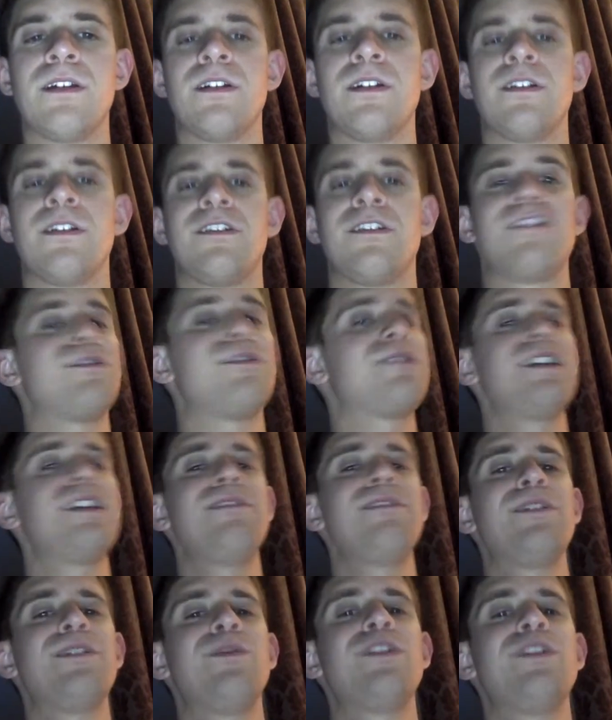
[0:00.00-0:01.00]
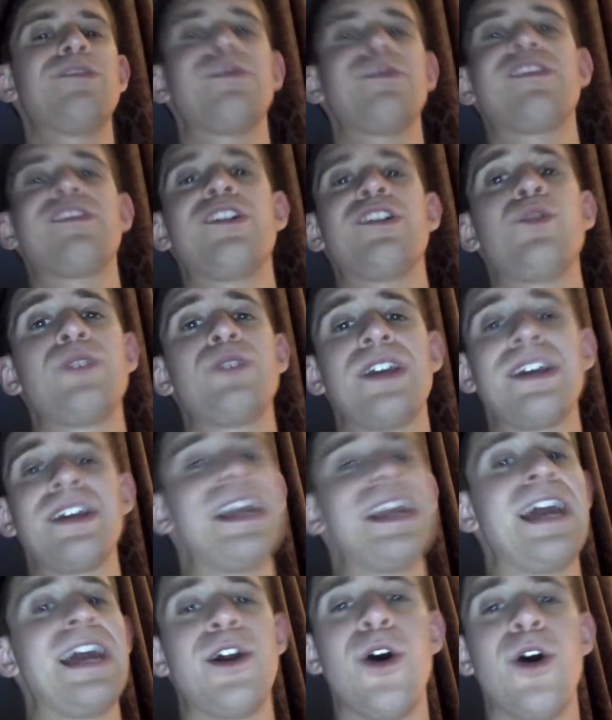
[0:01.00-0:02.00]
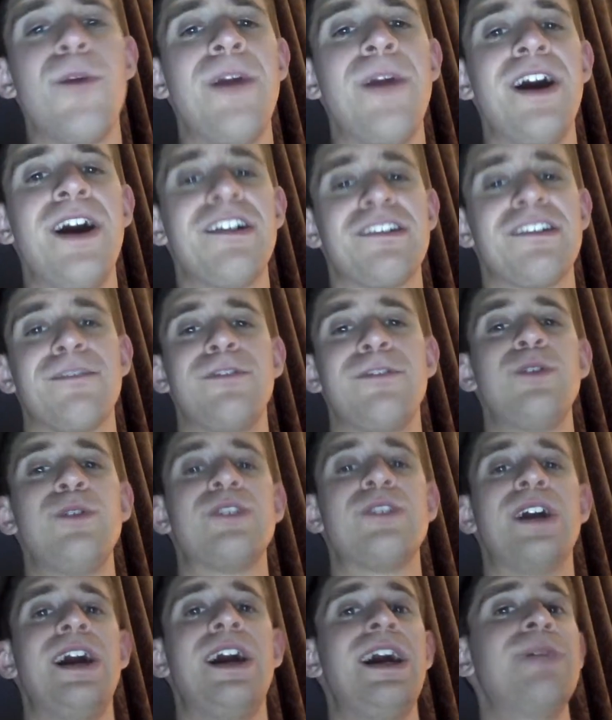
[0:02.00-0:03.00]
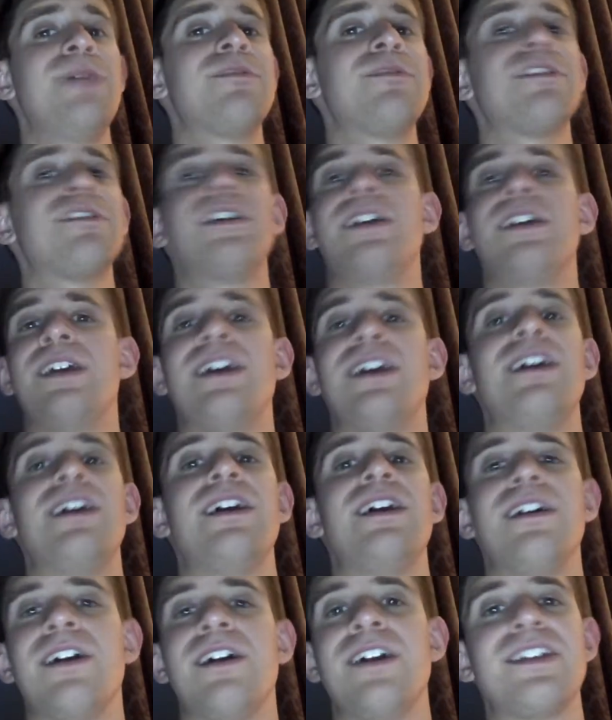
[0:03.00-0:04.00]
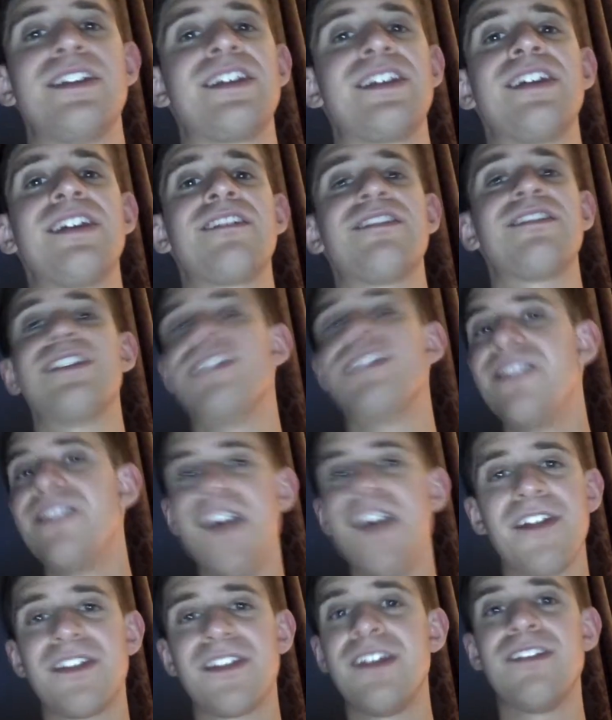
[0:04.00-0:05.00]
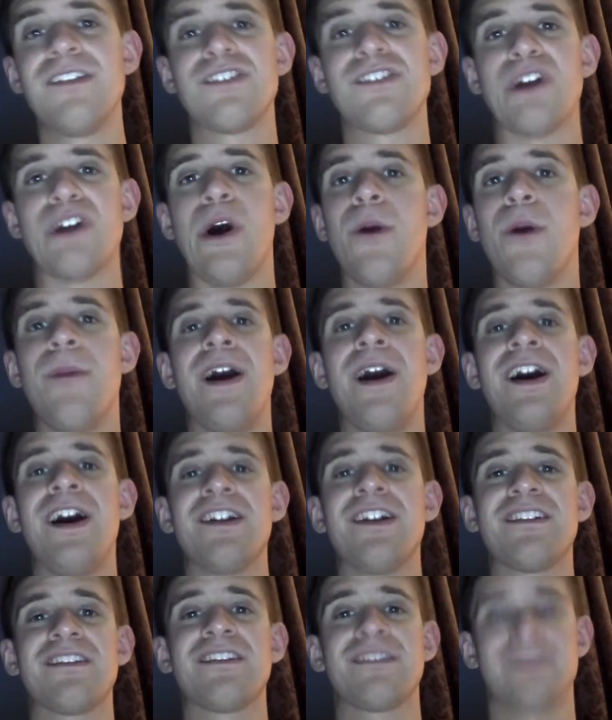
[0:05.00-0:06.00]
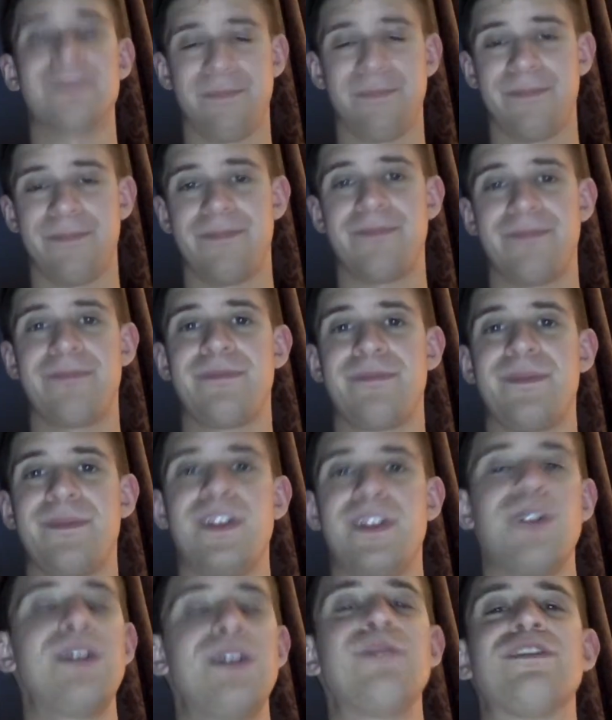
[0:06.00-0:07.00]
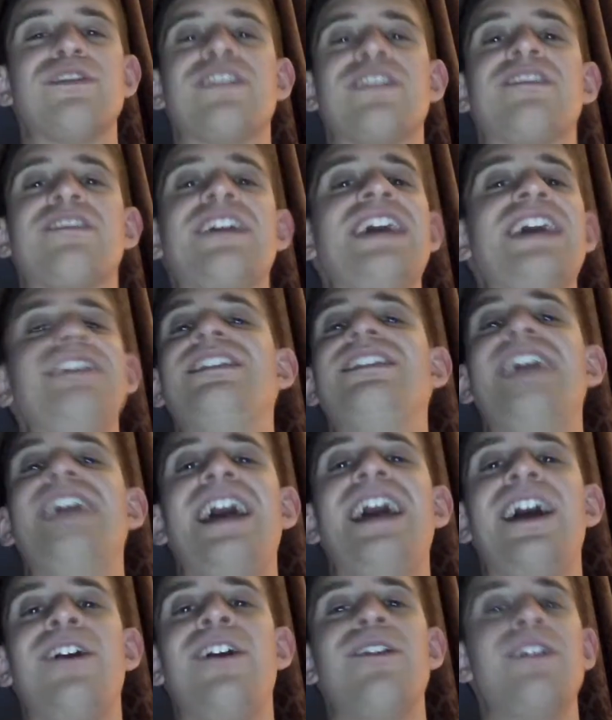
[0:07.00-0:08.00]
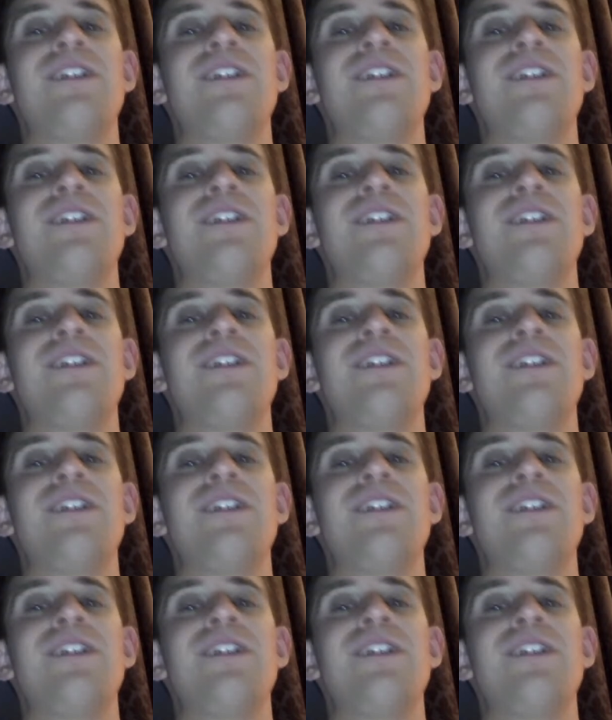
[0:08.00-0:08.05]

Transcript: So Xavier Woods was shown kicking at Omos a few times. Uh, the kicks did nothing to Omos. You know, he was just standing there.